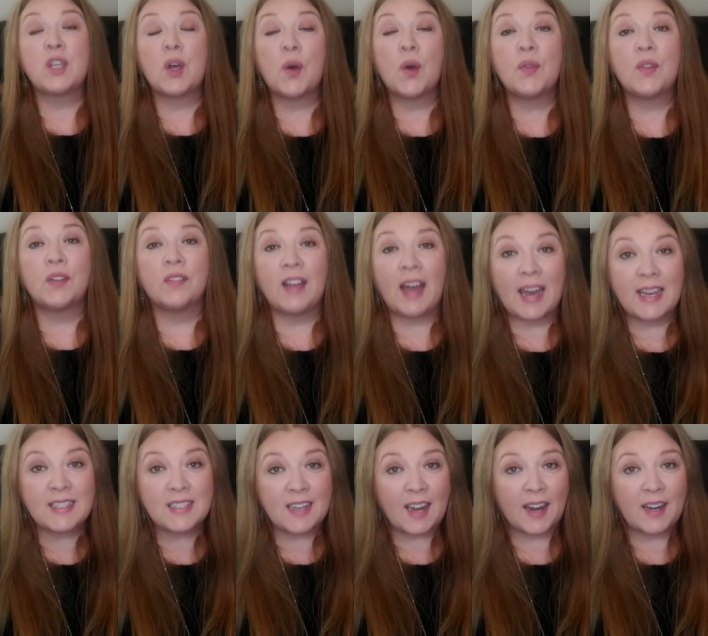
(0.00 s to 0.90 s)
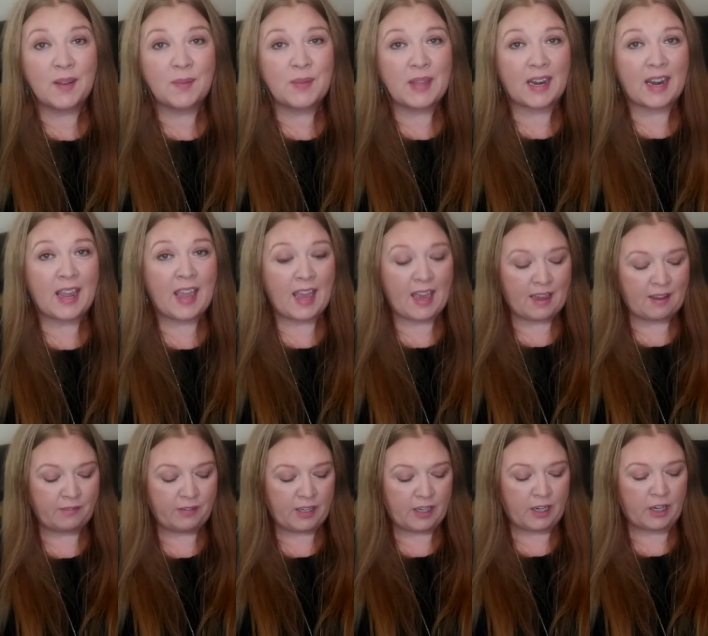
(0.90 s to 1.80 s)
so the last item that I
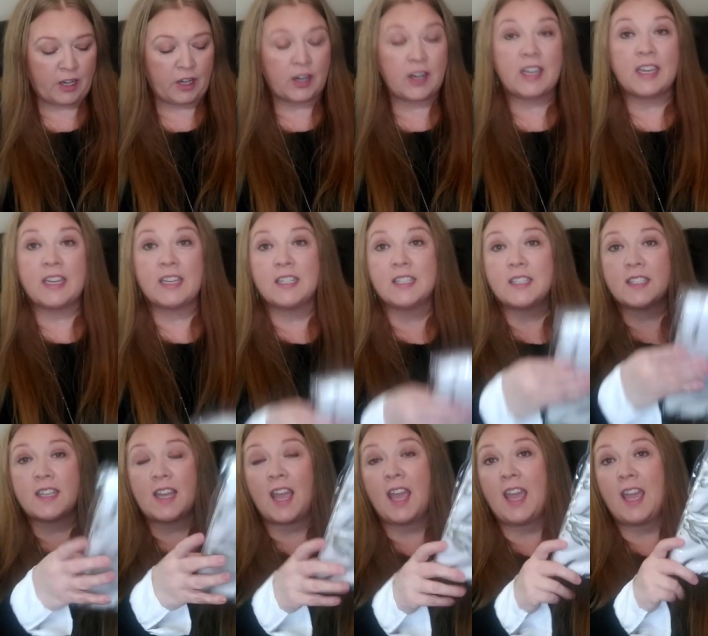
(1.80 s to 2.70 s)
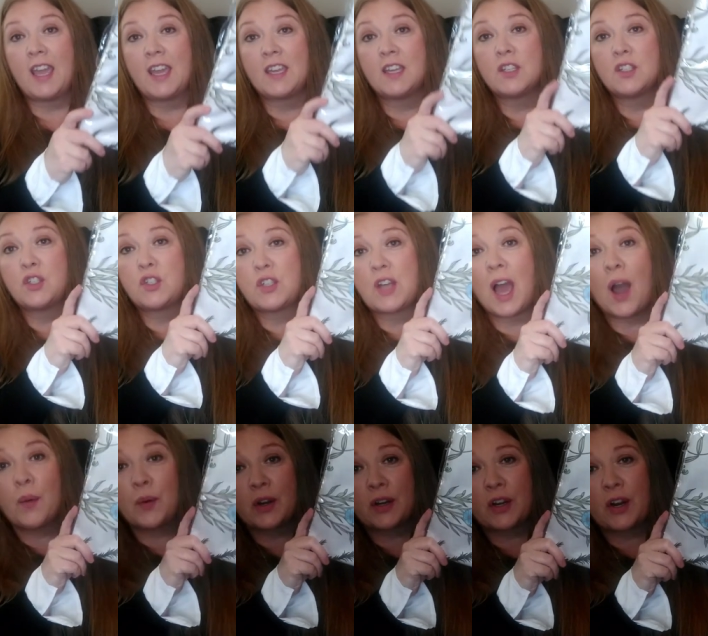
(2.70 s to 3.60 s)
have here is a
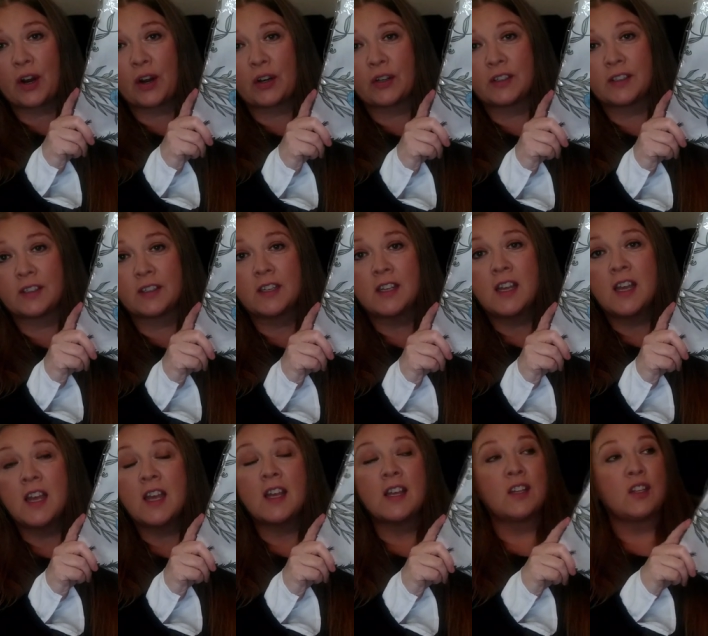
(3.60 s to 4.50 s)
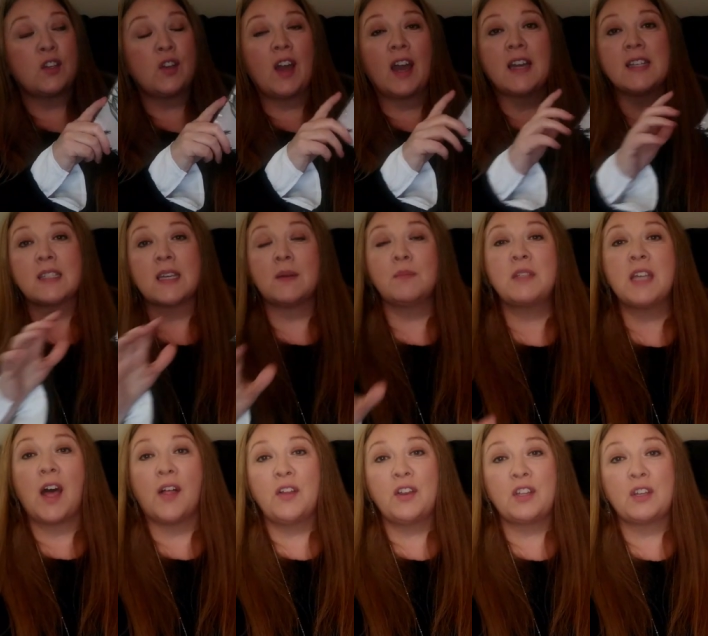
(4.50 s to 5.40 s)
shower curtain. You guys, I'm
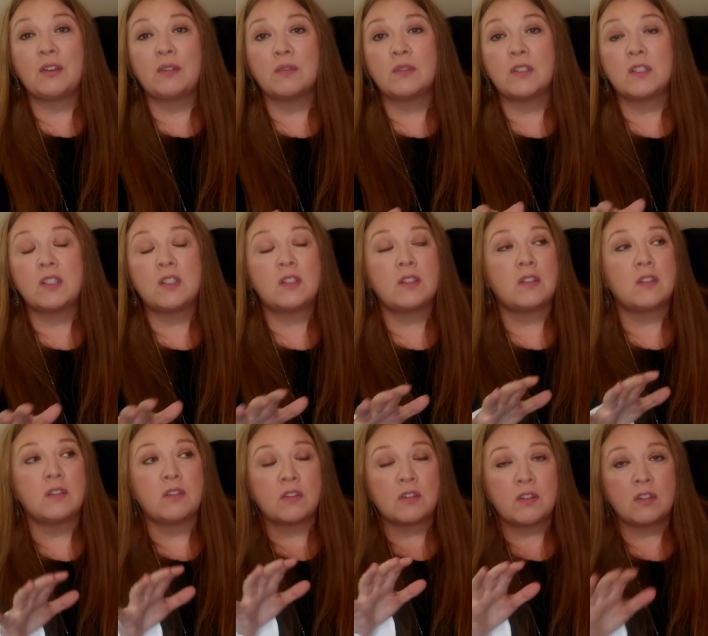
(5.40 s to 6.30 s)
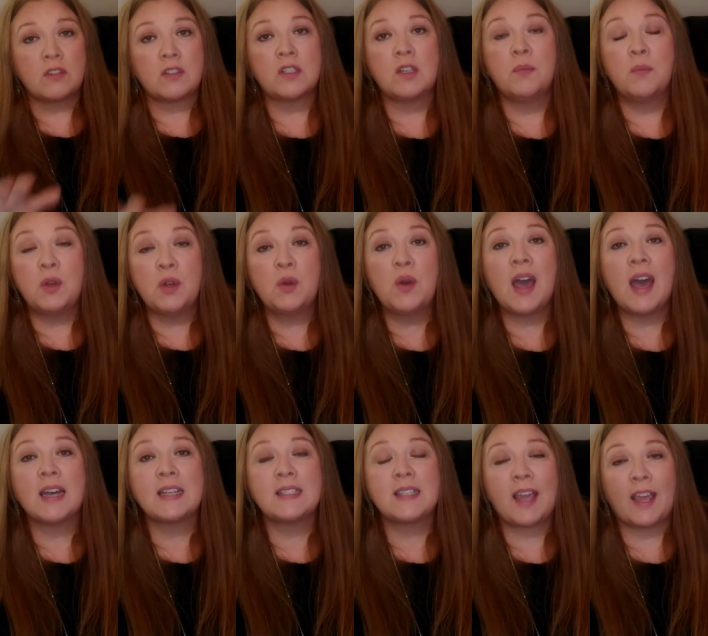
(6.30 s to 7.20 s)
telling you, Temu
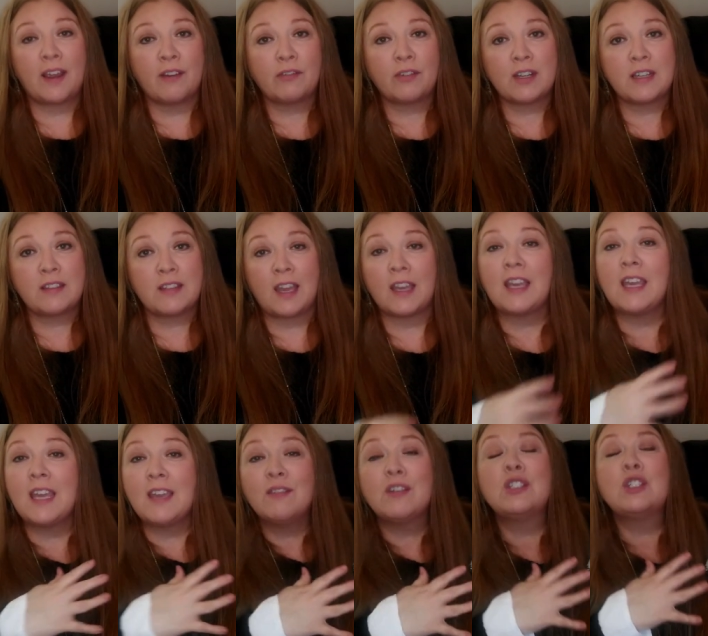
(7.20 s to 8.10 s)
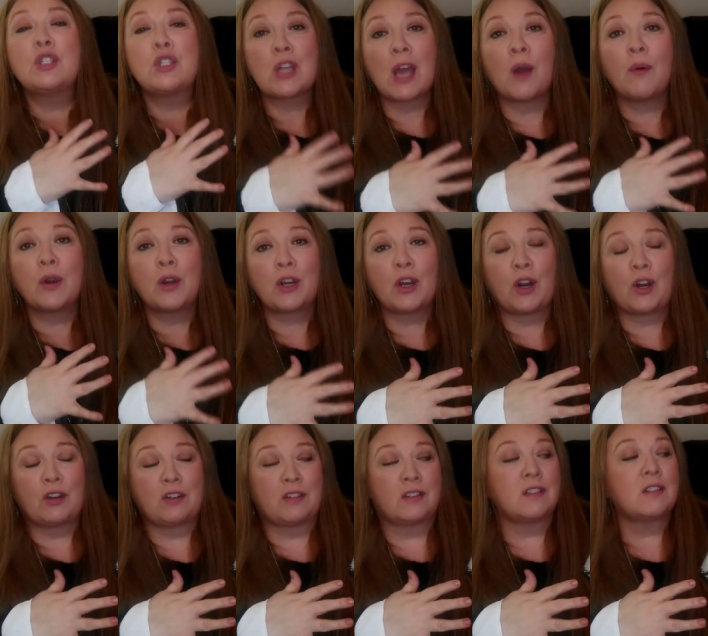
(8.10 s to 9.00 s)
has everything, even shower
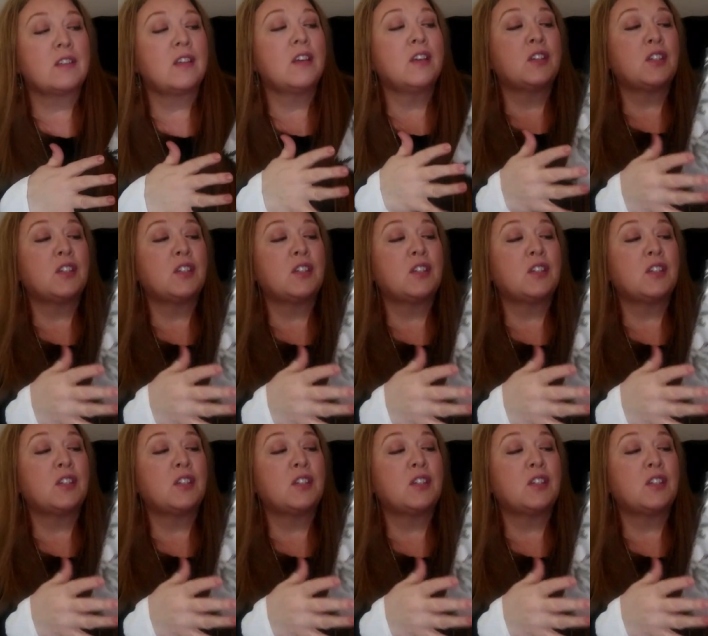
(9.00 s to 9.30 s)
curtains.